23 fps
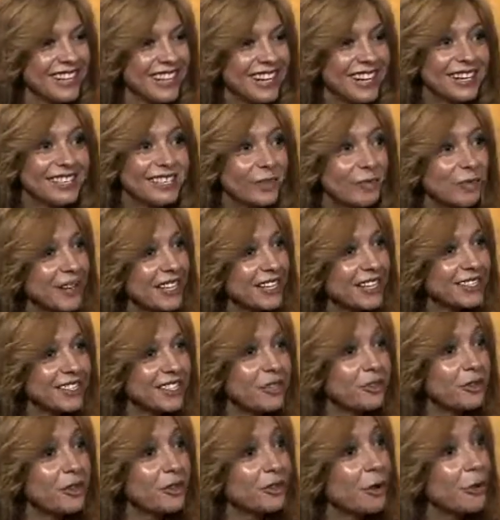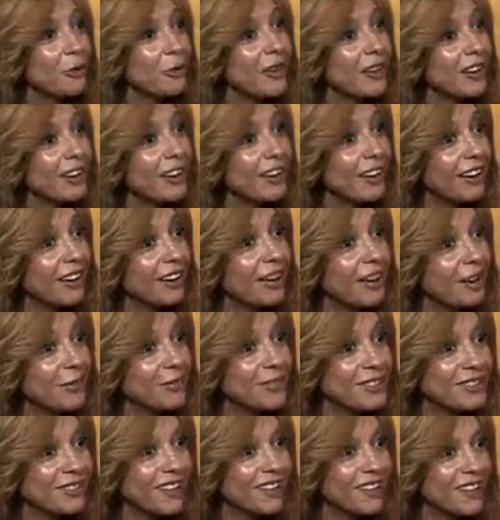It's amazing you can open a
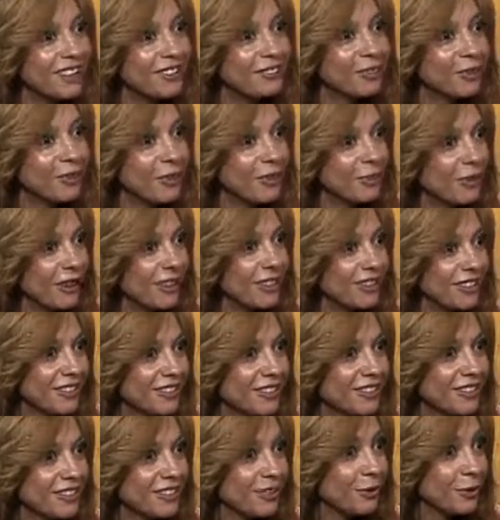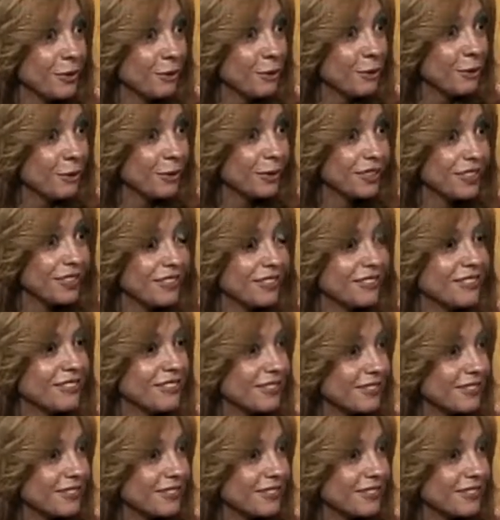homicide, 41 years old, and